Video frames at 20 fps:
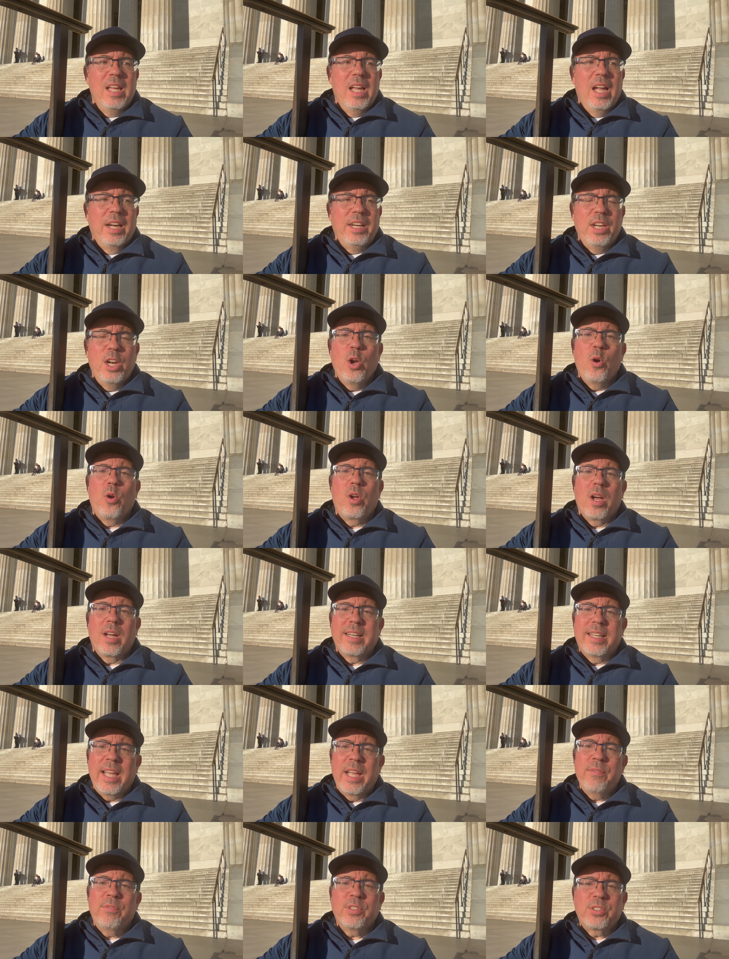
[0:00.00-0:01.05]
And you know, God
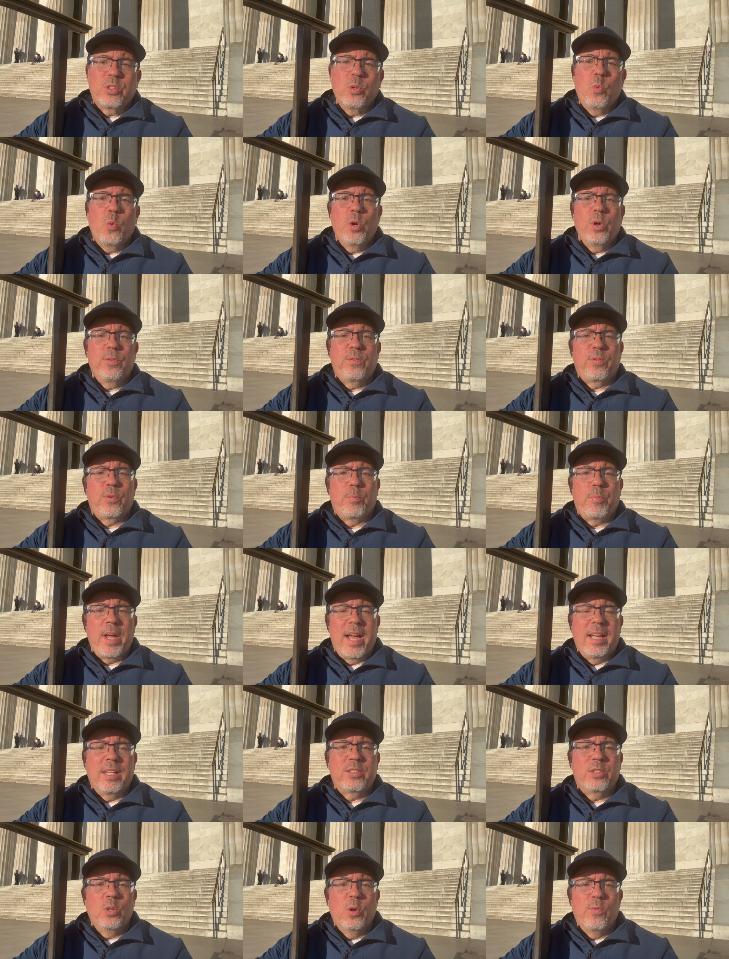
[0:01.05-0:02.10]
gave us a word for
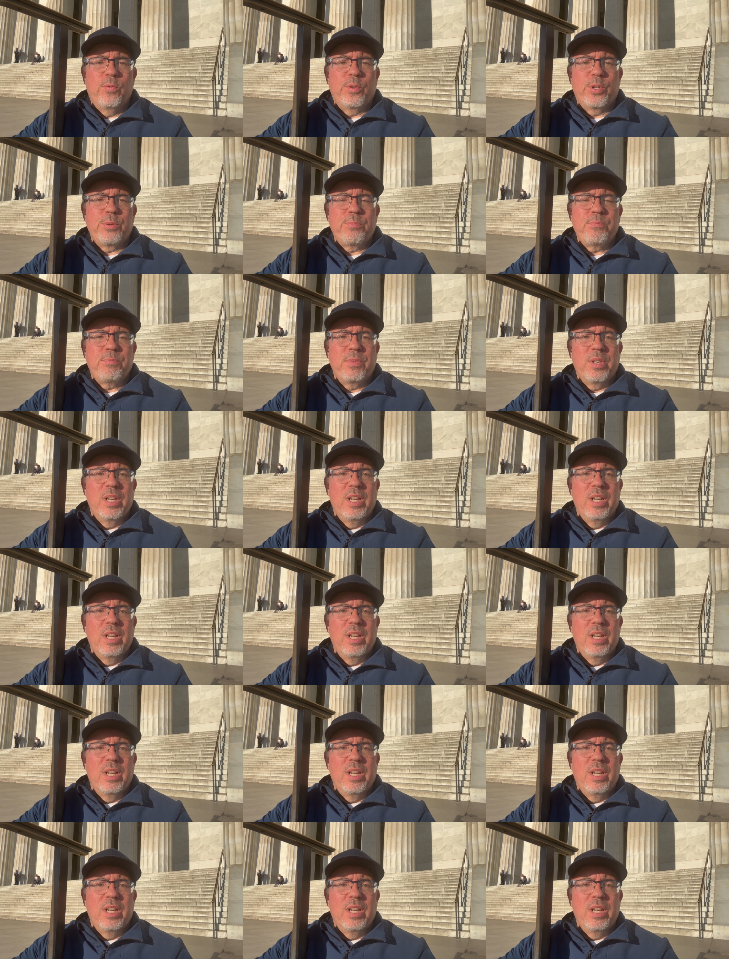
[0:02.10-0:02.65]
Passover,